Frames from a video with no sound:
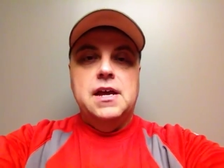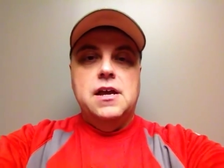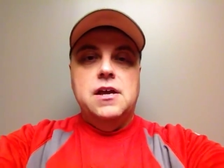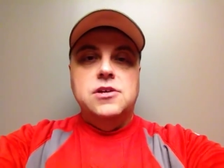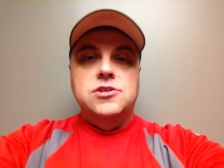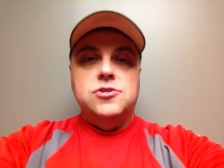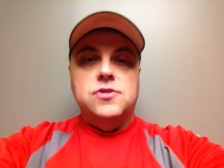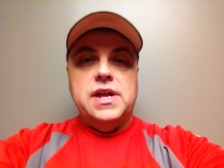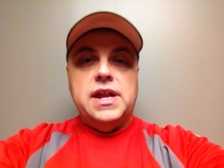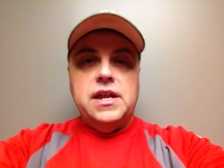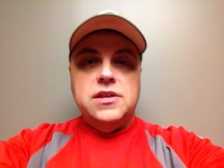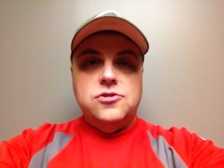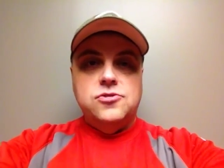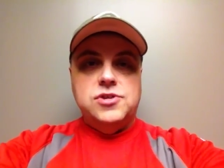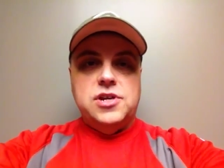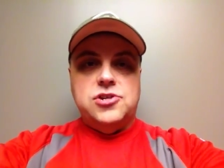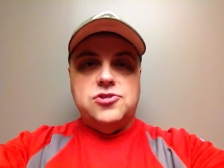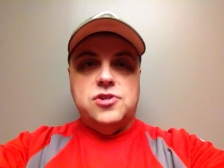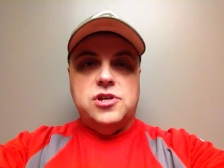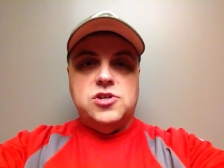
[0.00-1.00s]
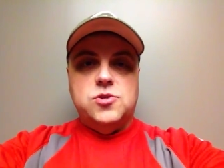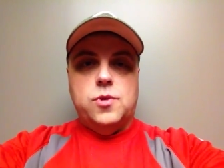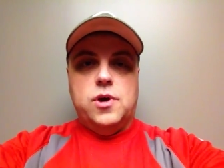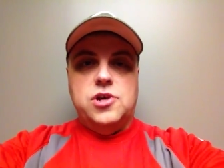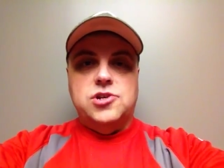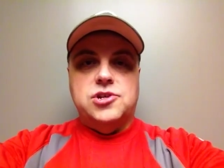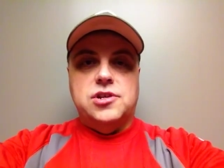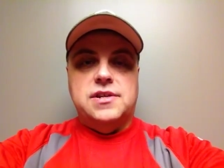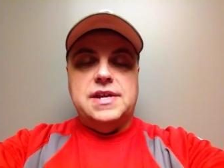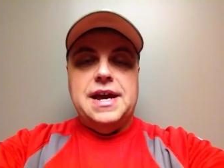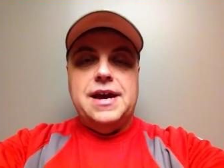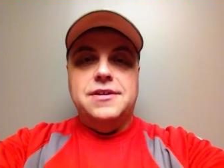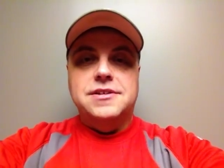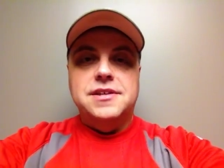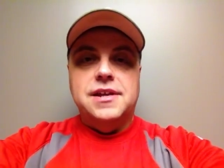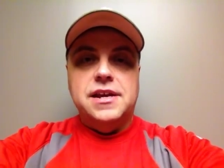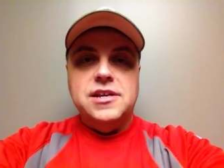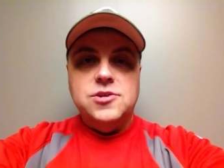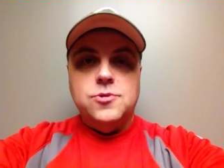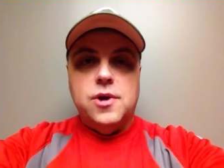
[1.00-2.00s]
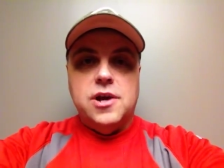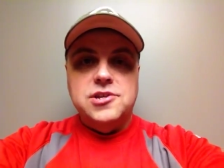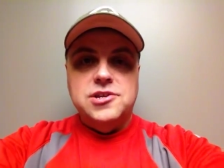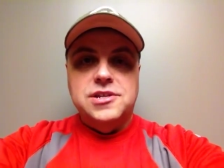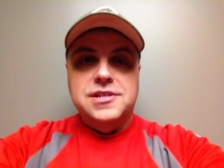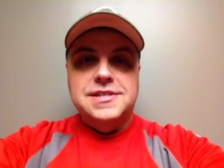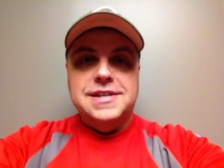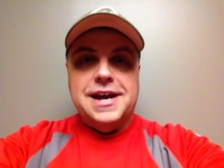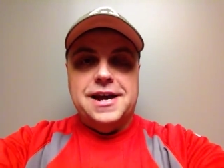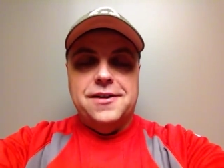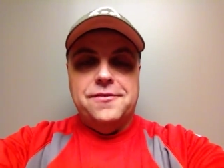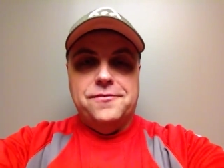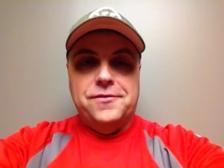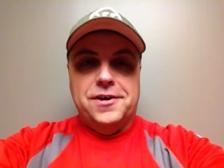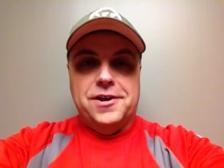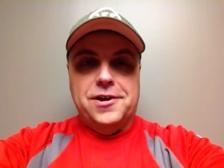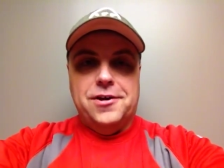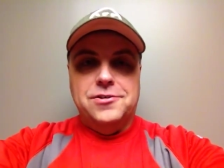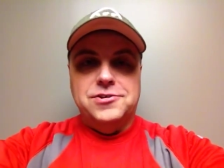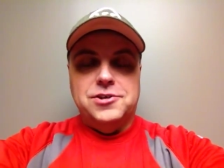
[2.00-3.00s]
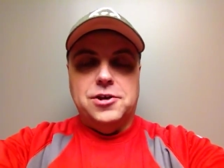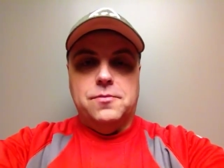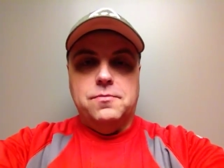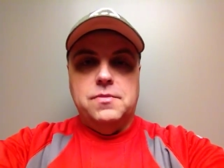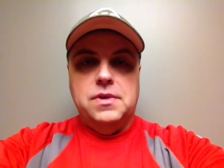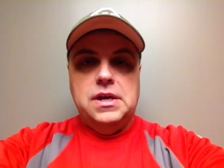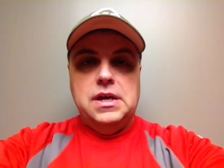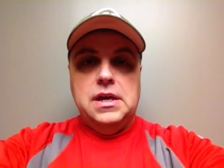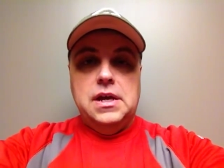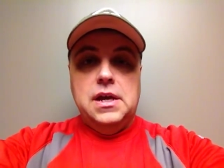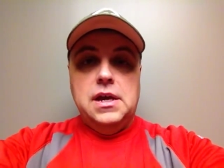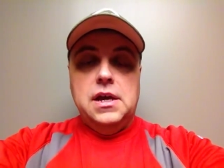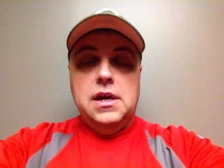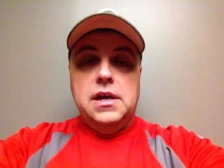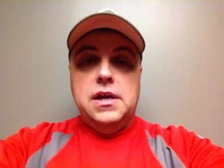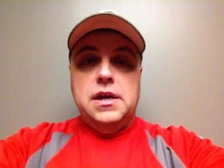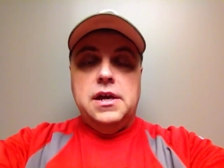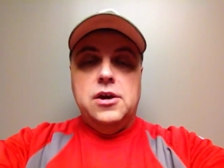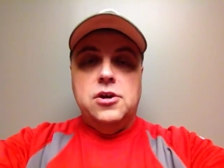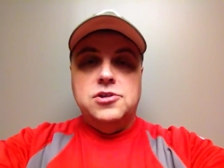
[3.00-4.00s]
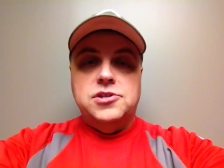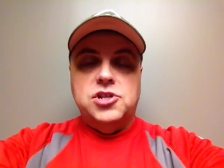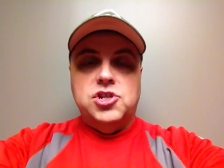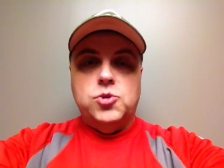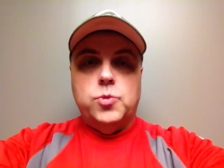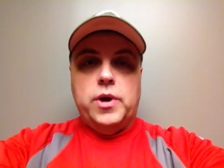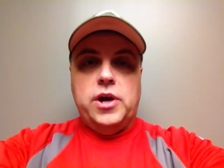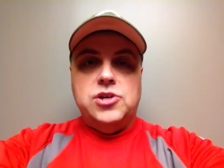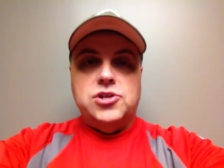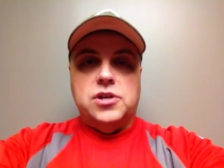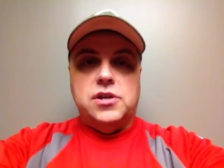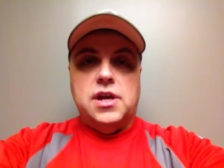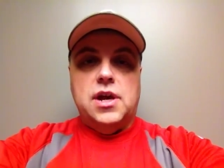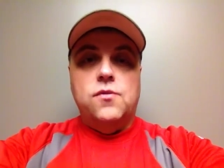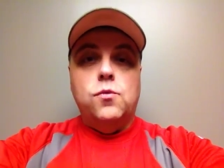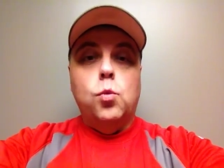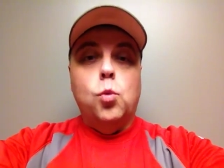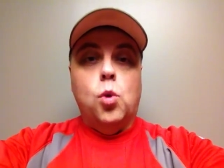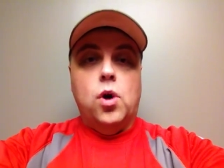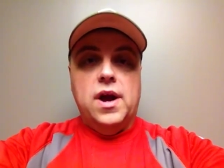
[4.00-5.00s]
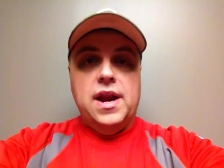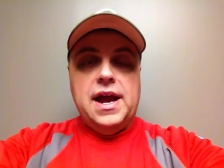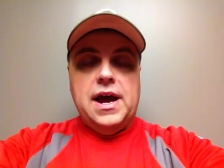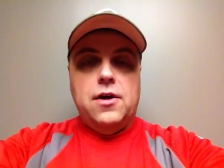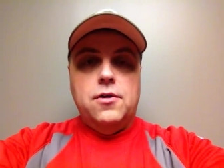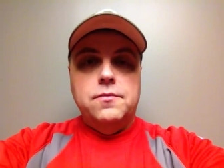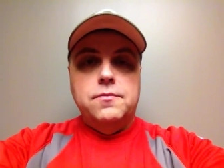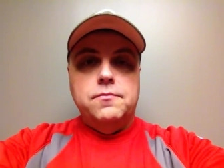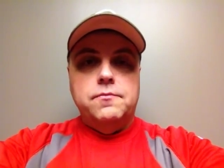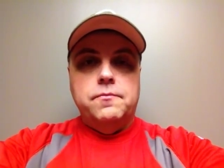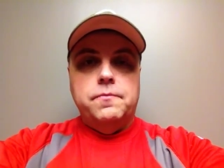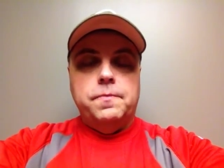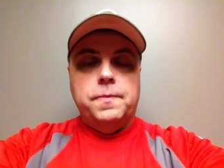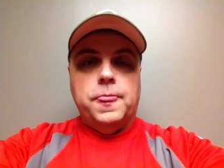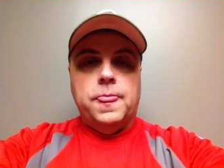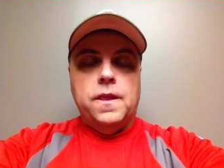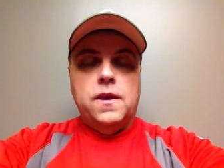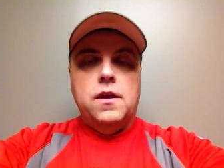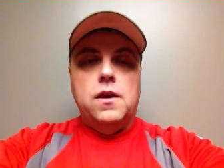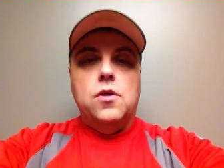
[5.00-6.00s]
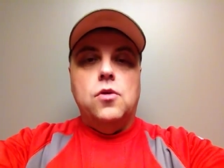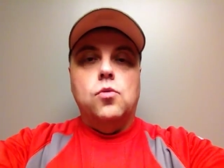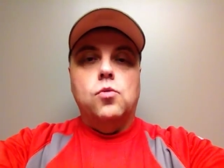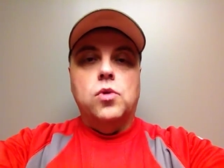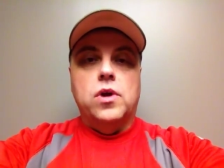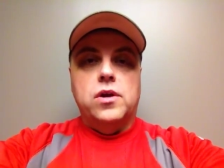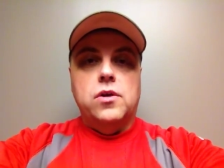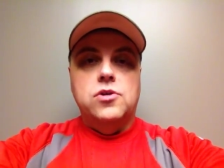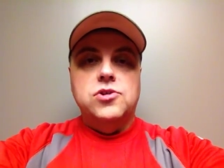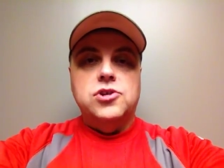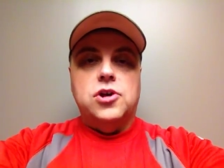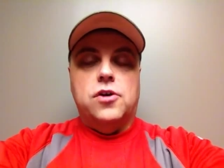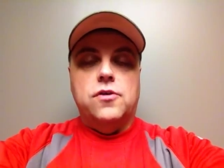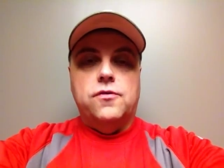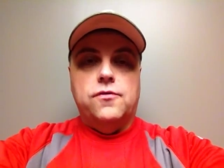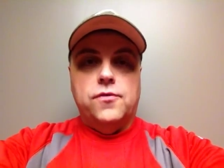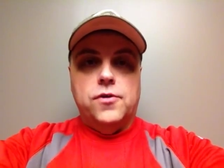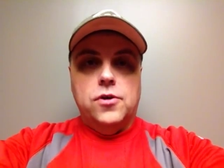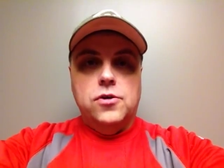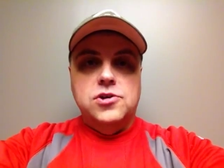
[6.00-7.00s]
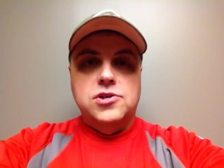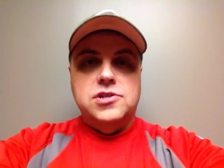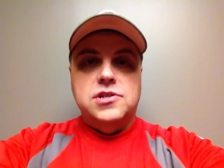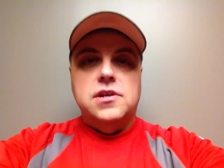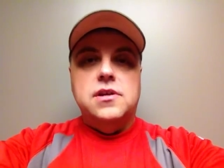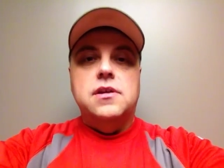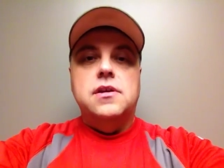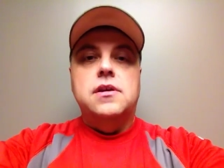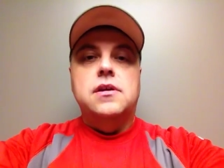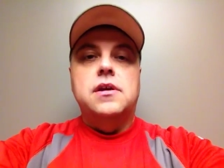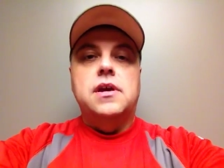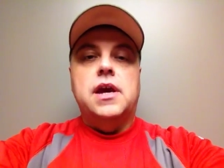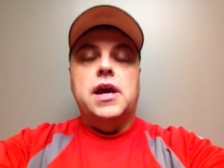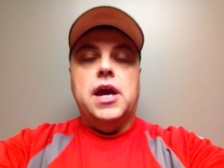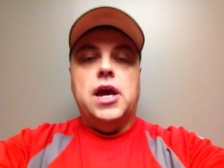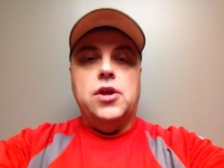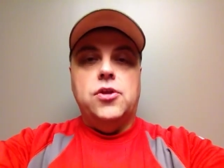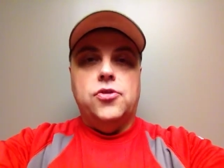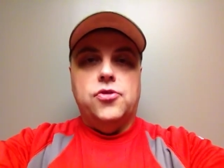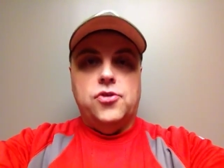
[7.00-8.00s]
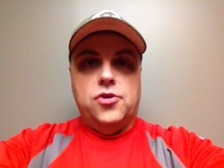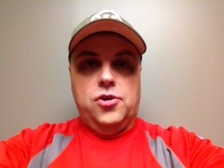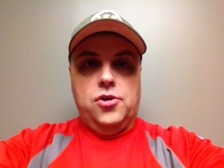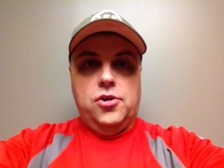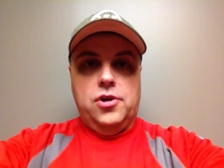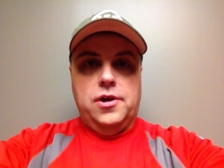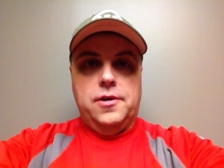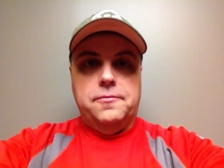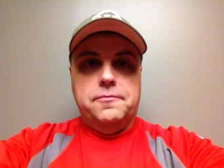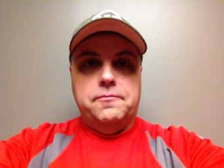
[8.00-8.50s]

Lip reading: So that answers yesterday's question. Now, today's question is kind of fun also. Here's a situation. You have one out, runners on first and third.